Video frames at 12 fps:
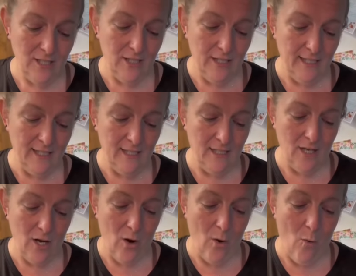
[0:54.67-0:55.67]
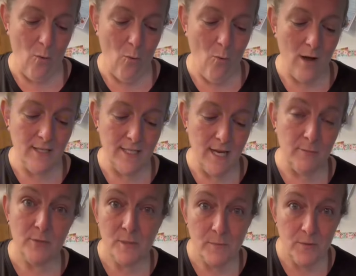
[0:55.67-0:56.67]
need 1
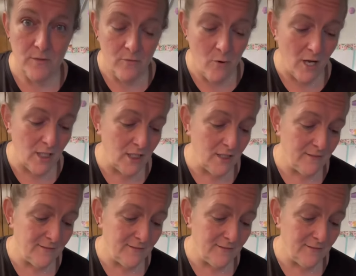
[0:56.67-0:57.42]
tablespoon of water.